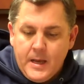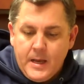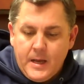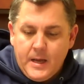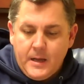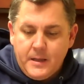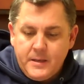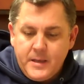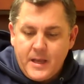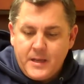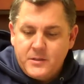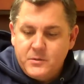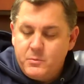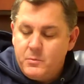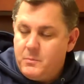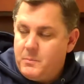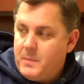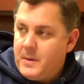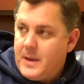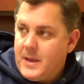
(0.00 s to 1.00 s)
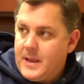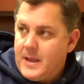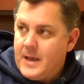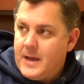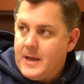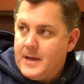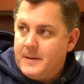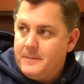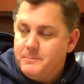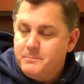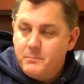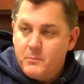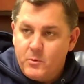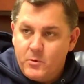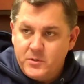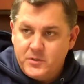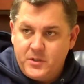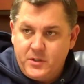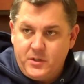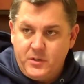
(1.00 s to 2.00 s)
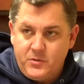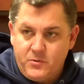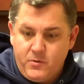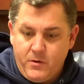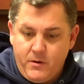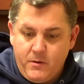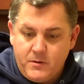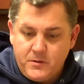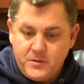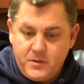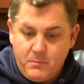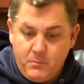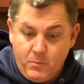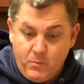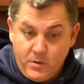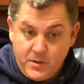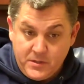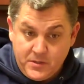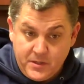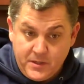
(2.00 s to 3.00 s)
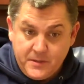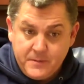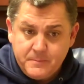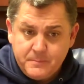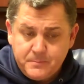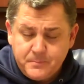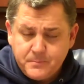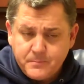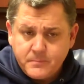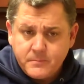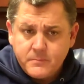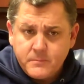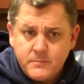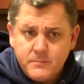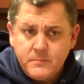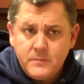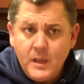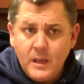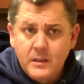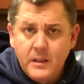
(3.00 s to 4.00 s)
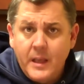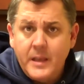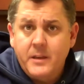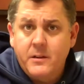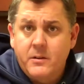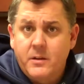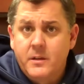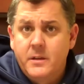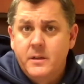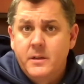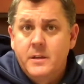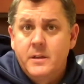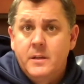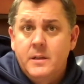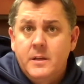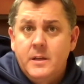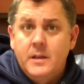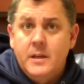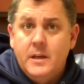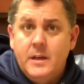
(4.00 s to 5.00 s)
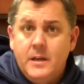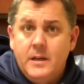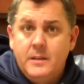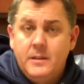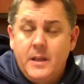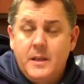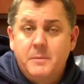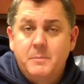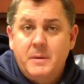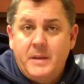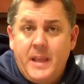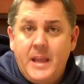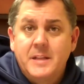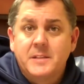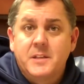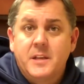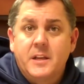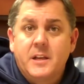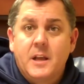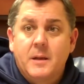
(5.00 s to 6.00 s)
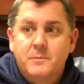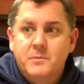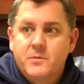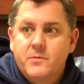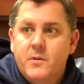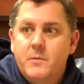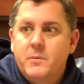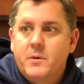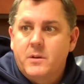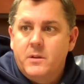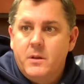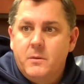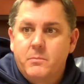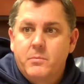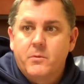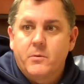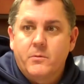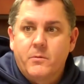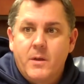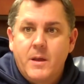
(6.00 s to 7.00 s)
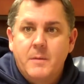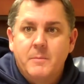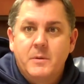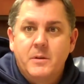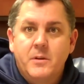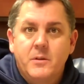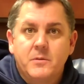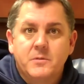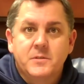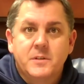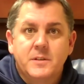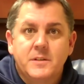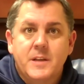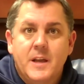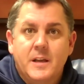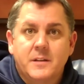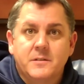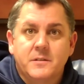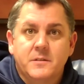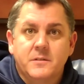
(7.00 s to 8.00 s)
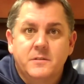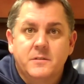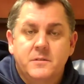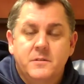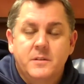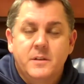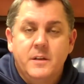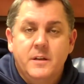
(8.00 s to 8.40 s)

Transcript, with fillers: Uh, next would be uh, Marissa Contreras, and Marissa, like uh, like Mackenzie, comes from a club program in Houston, Texas.